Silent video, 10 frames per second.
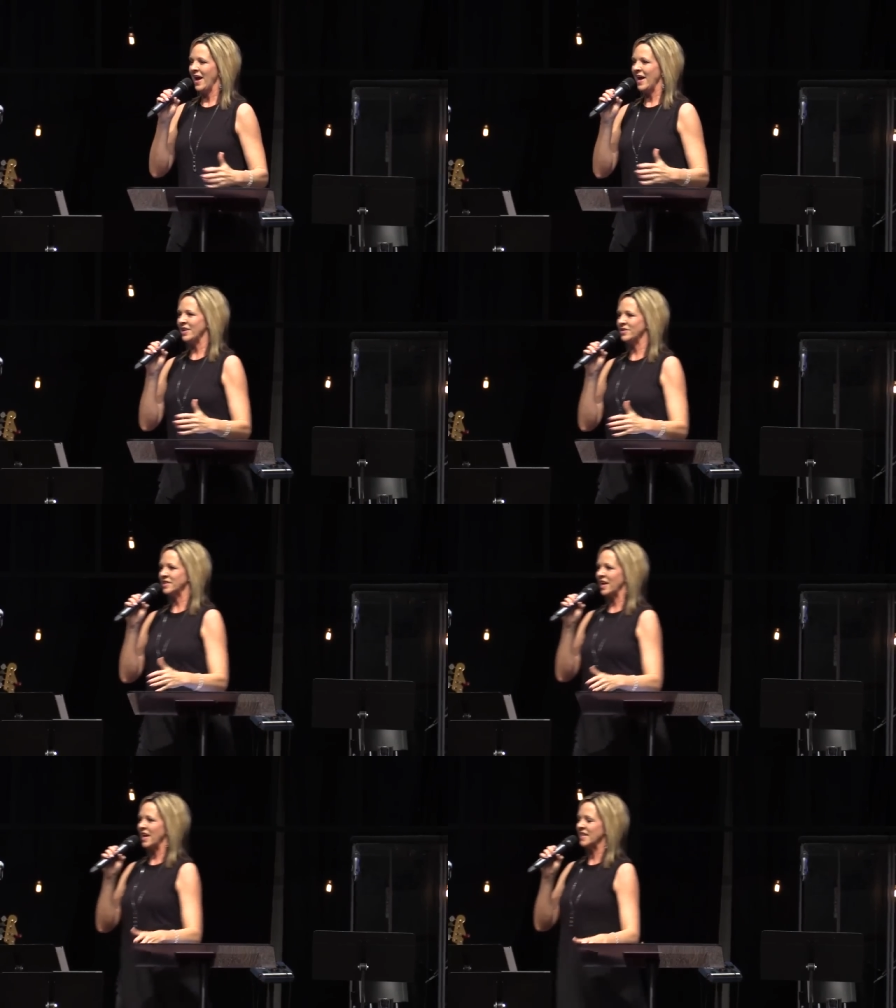And you
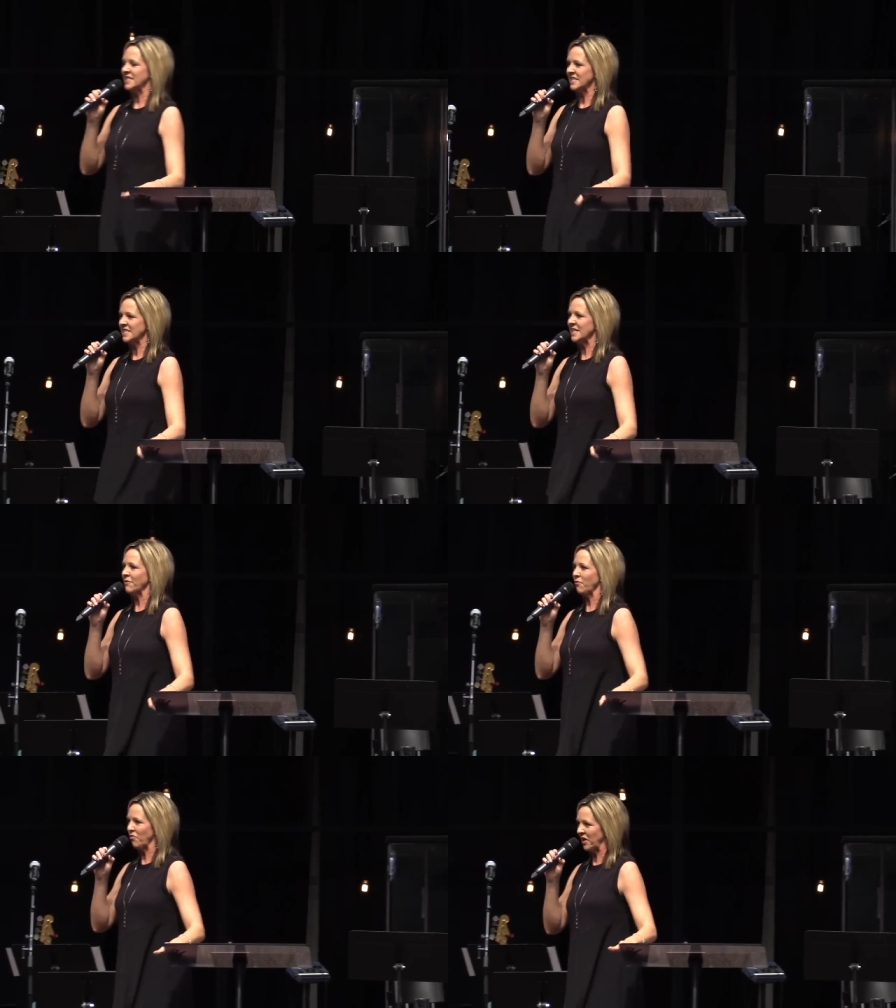say, is this
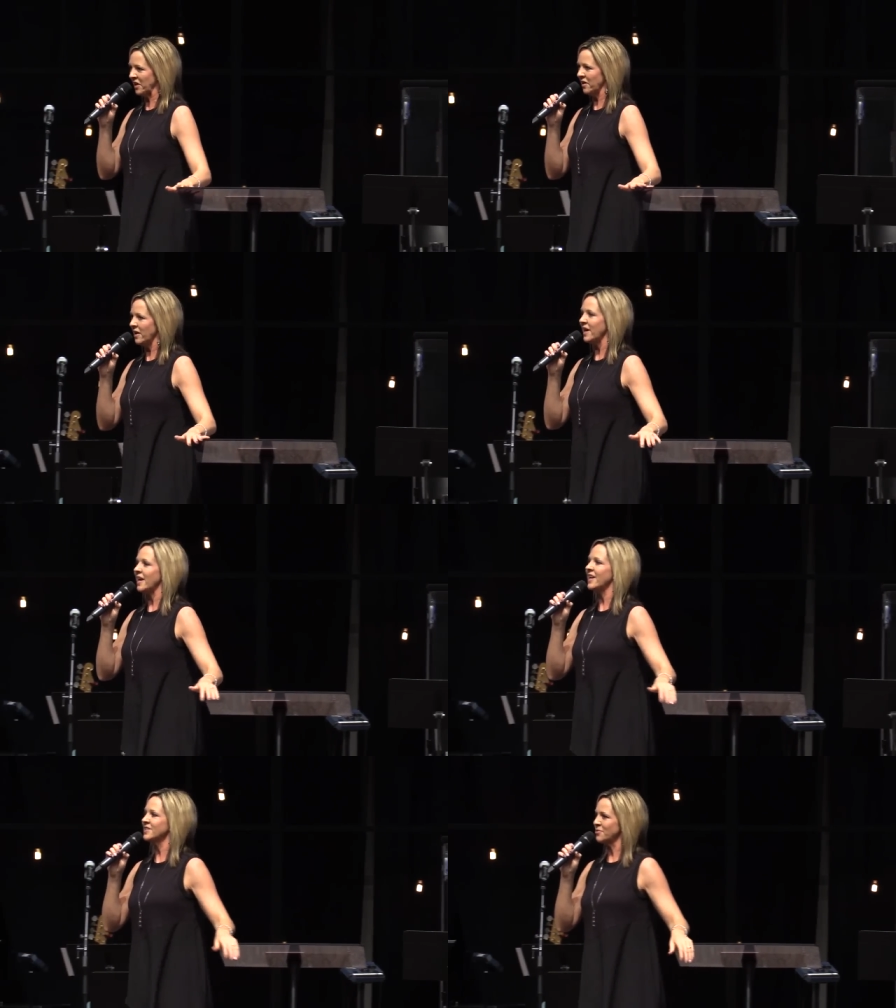stuff real?
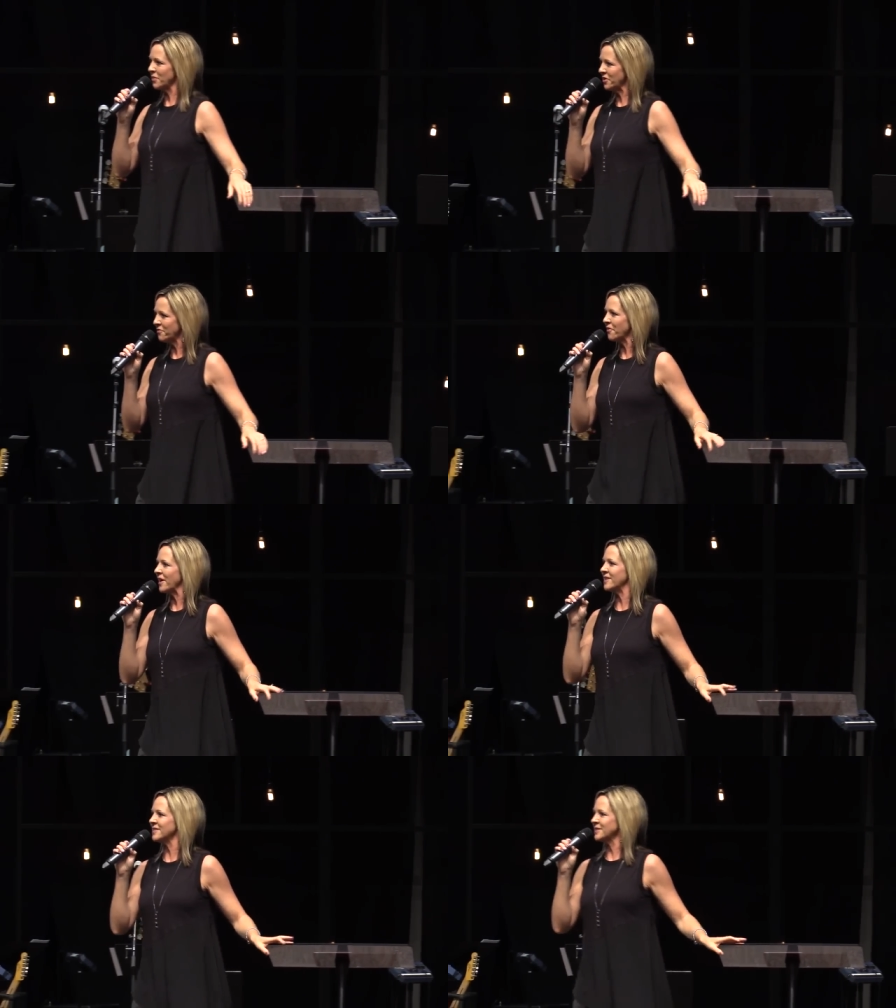It is real,
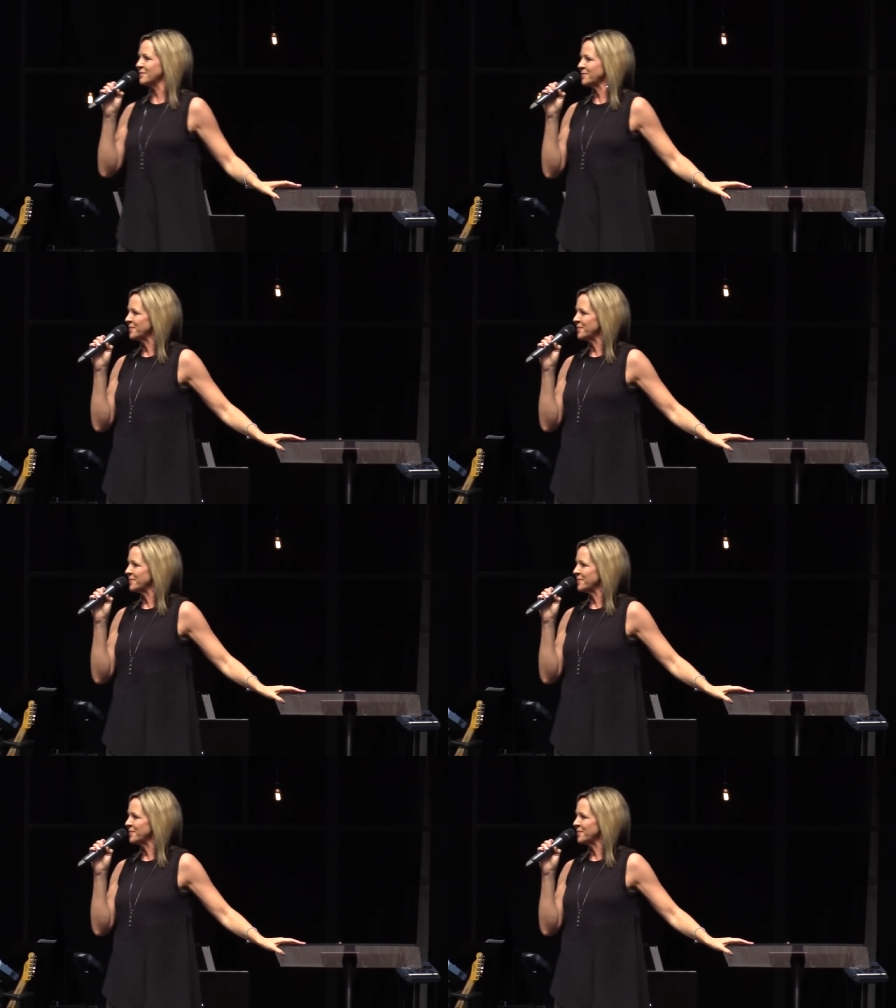friends.